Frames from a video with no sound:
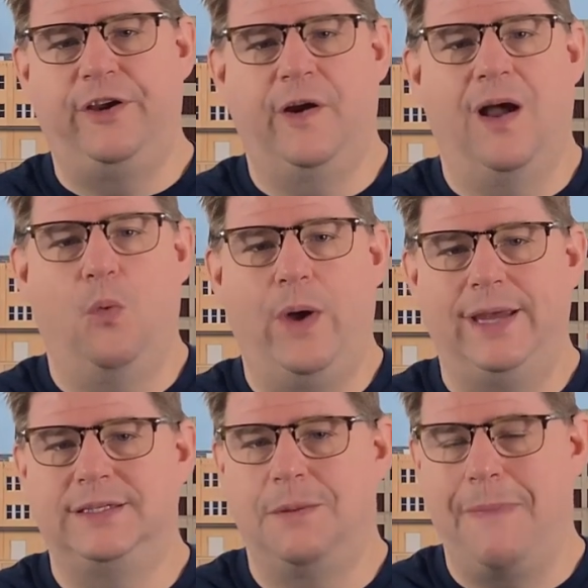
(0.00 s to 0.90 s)
figure out
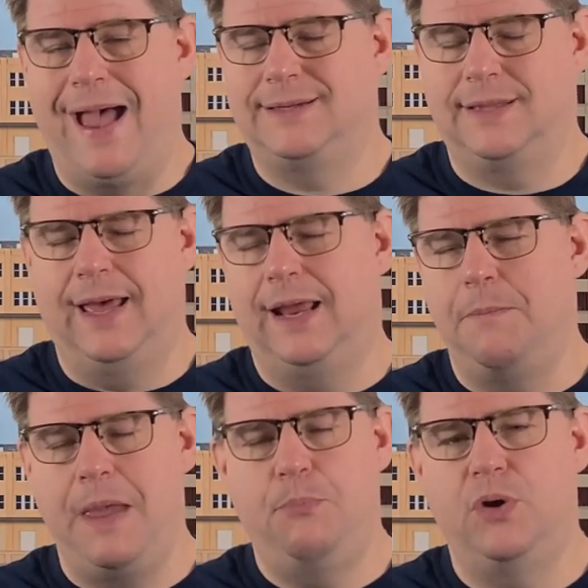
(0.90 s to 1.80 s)
ways to mask that. I
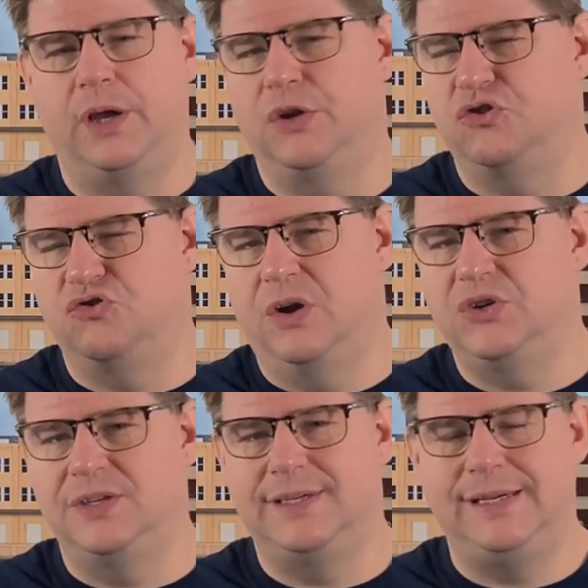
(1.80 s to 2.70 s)
may put a
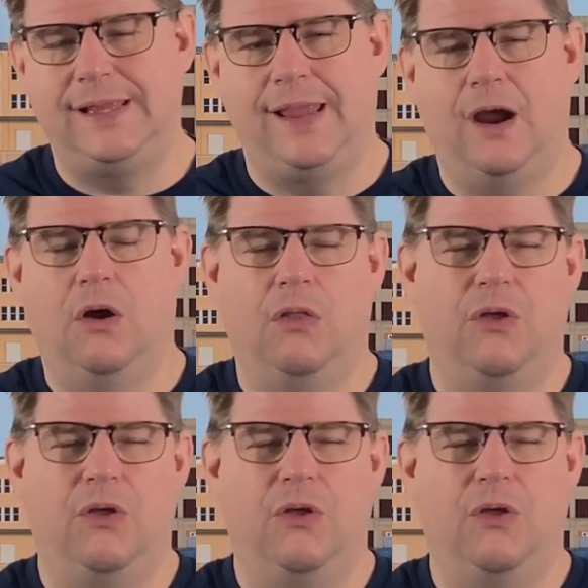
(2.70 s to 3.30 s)
construction scene there,